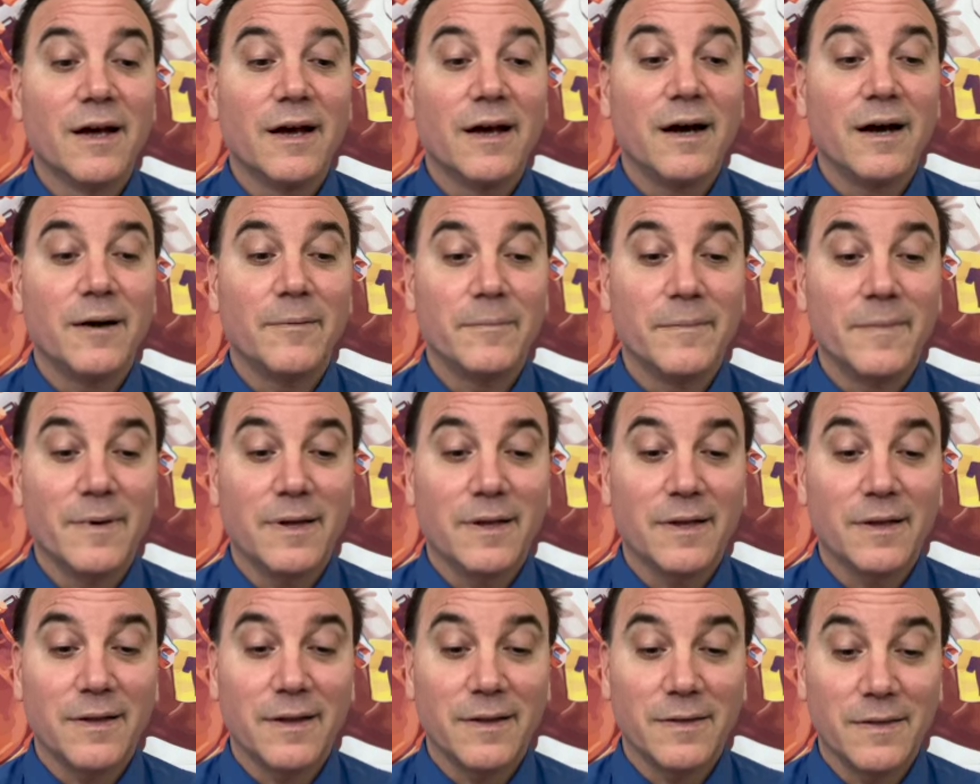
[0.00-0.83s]

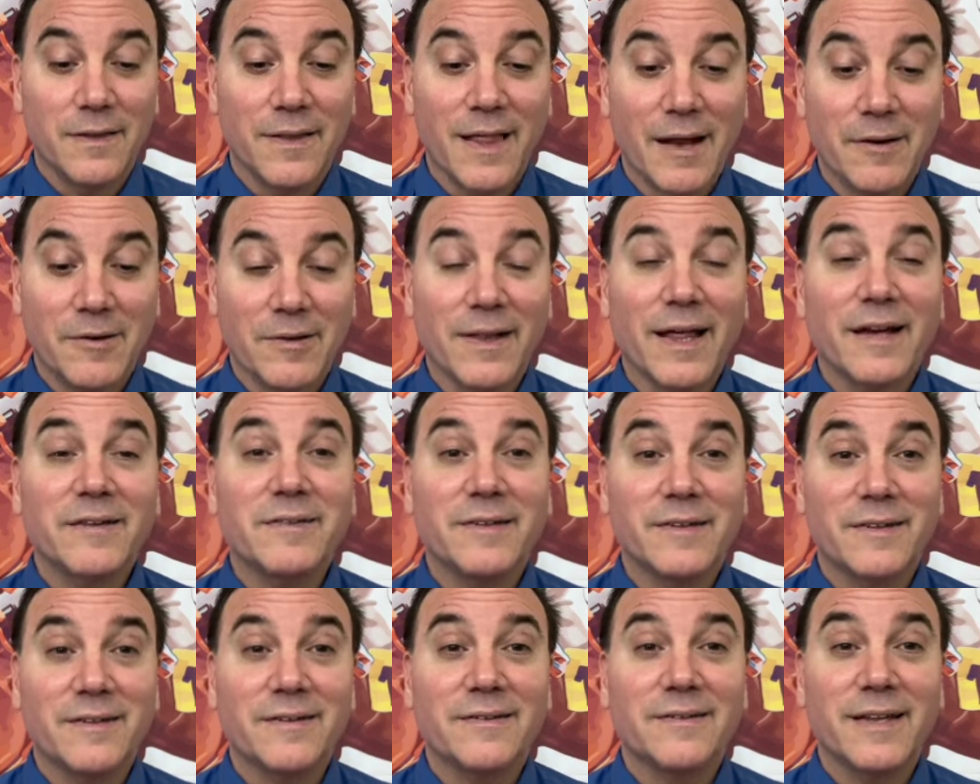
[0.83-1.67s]
That
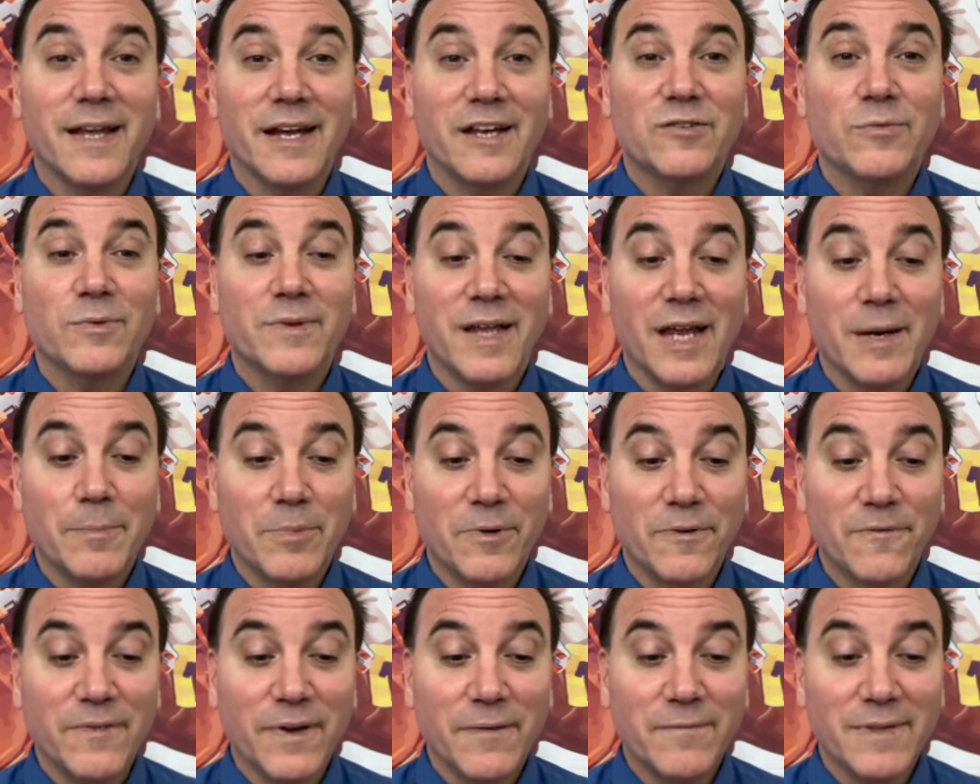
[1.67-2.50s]
Lexington Stakes was
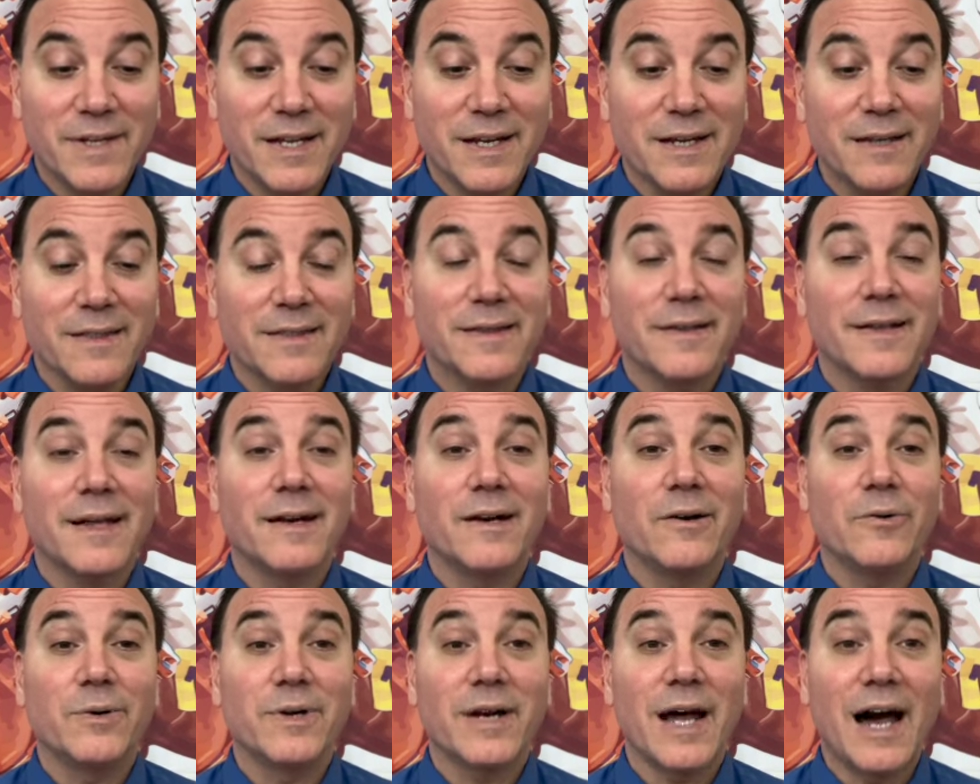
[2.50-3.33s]
April 15th, and
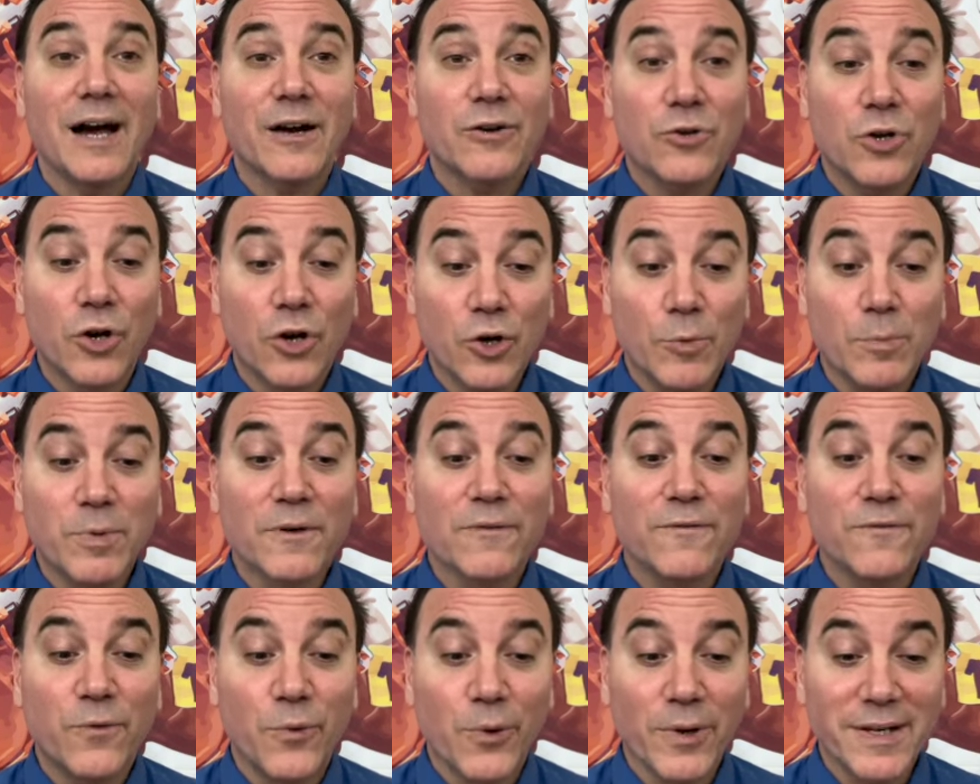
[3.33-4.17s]
then on
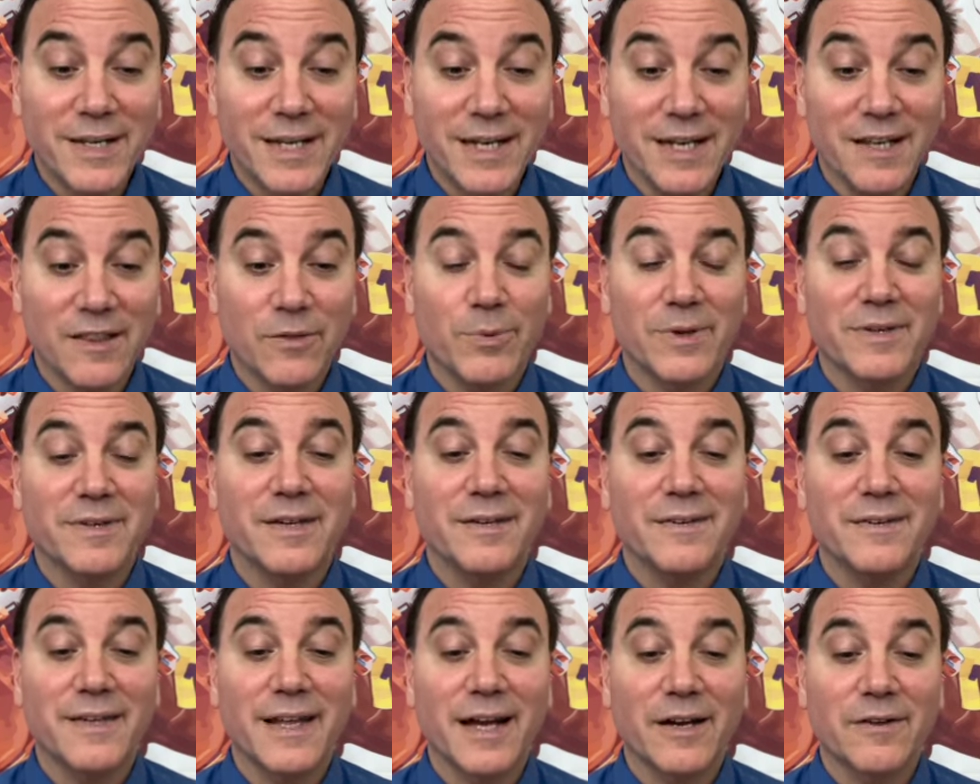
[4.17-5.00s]
October 14th was
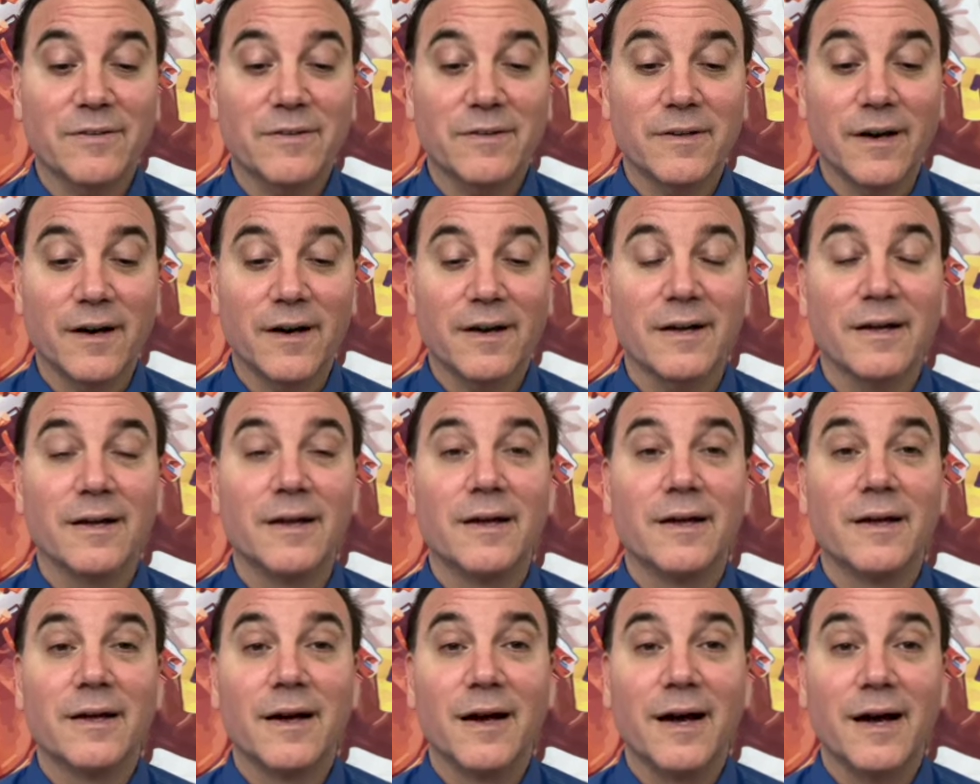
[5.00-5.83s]
his next start
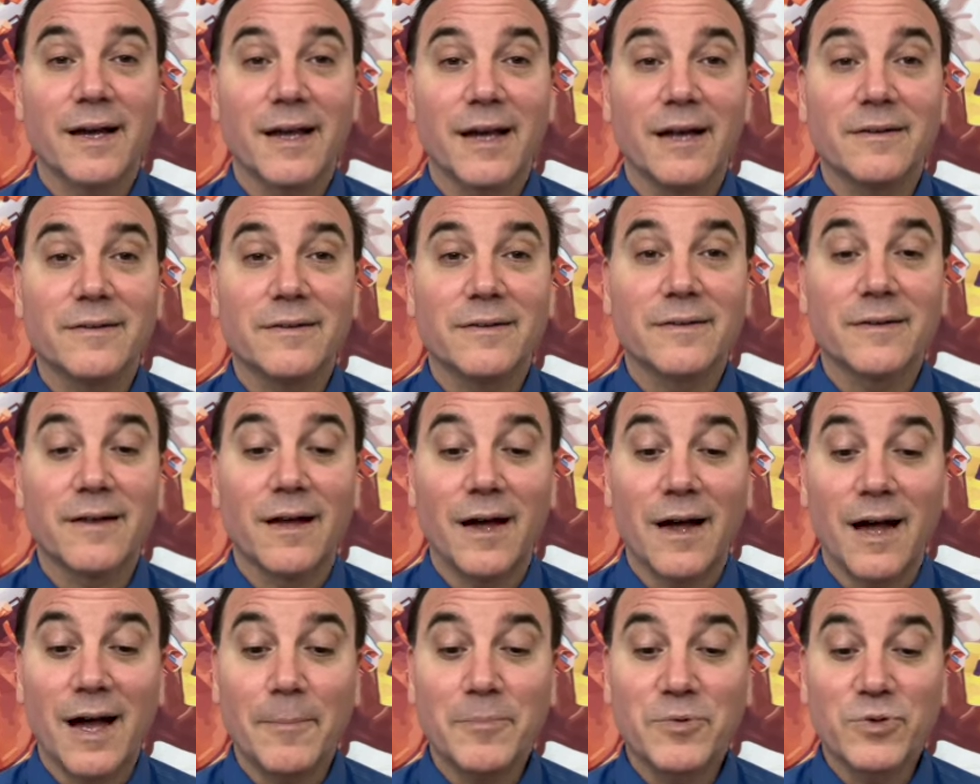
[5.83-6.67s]
against
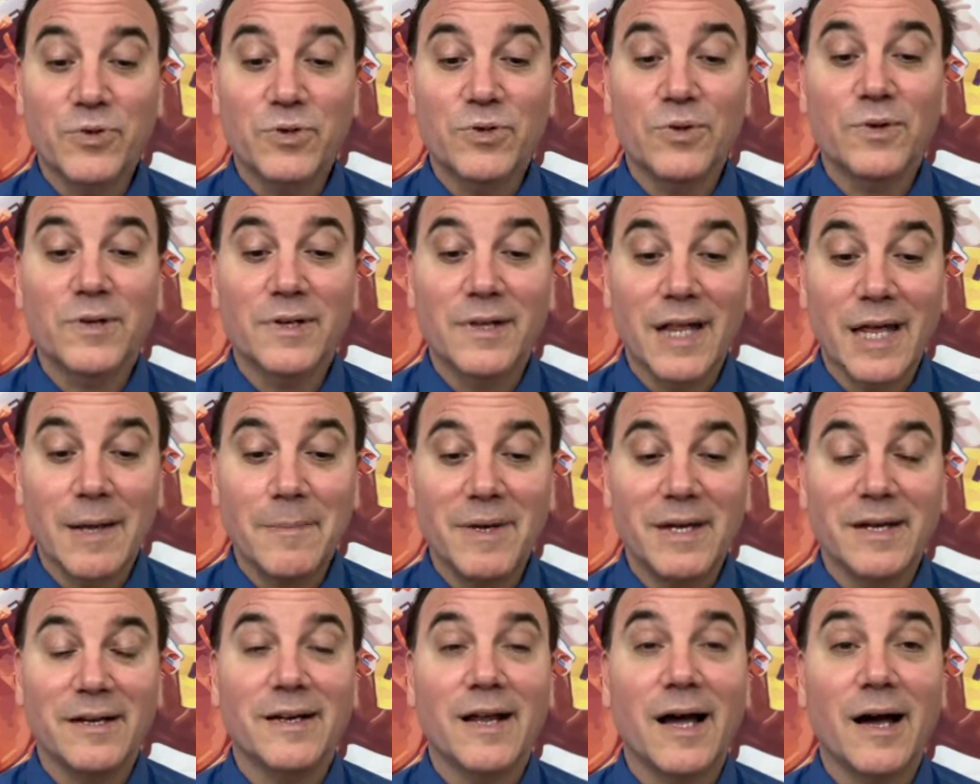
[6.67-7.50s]
optional
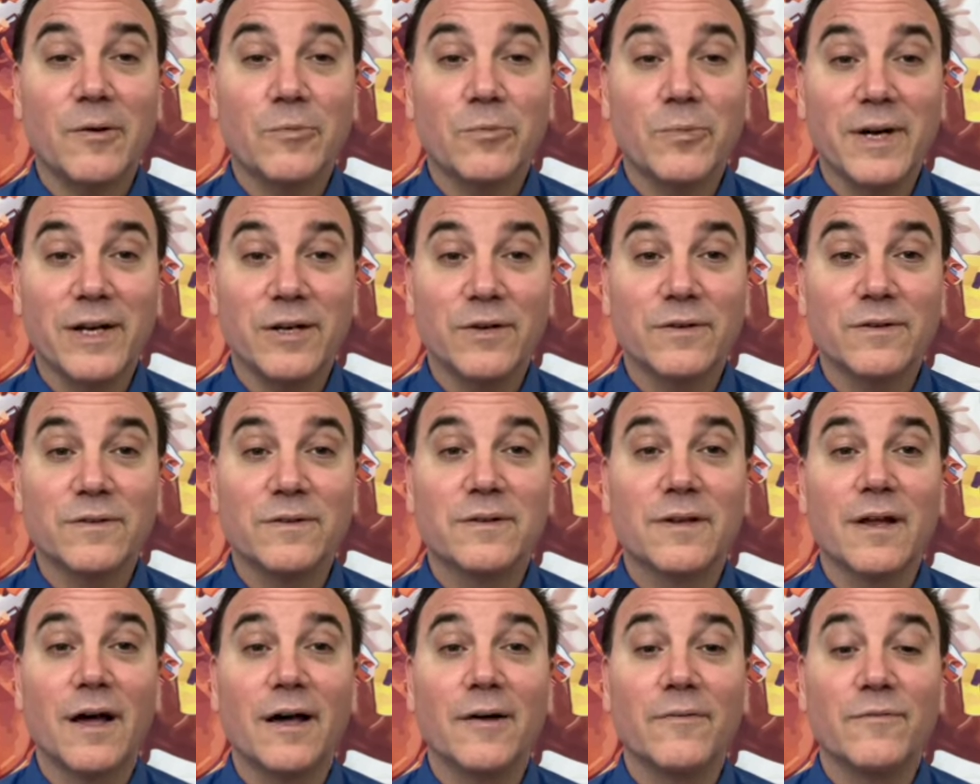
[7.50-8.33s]
claiming
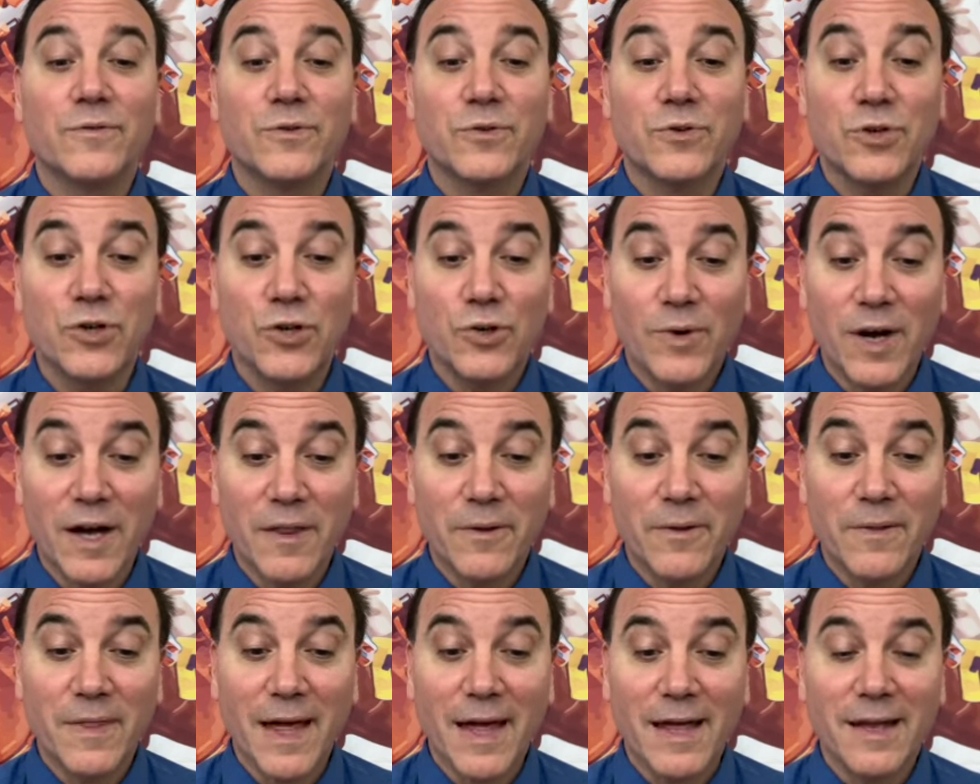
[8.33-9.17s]
non-winners of 2
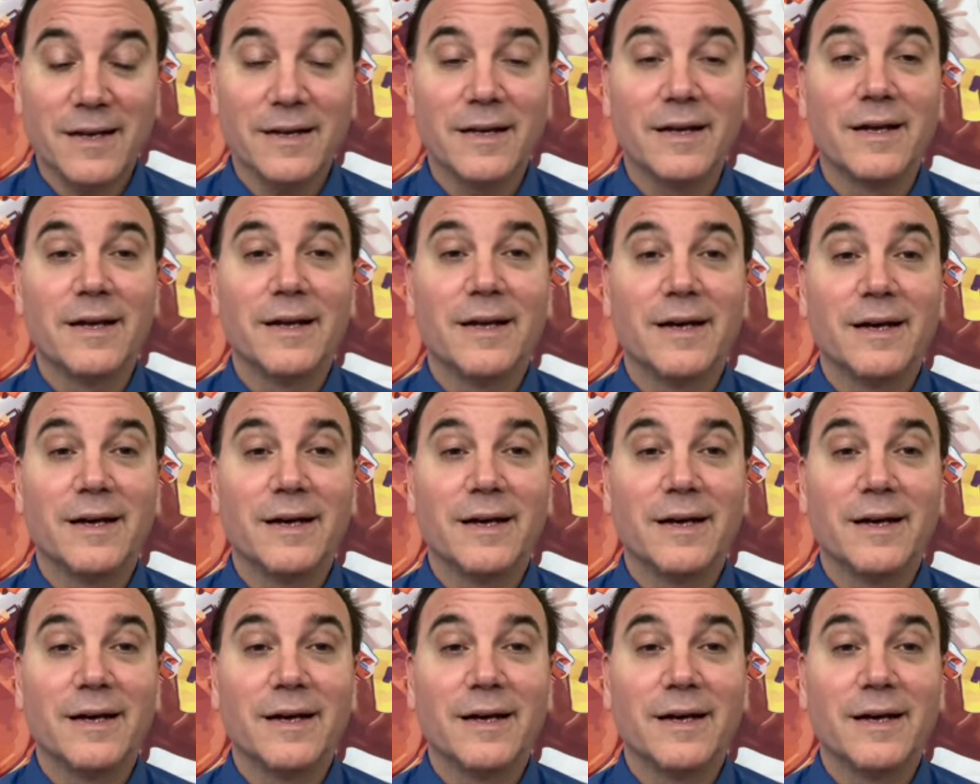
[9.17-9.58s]
other than.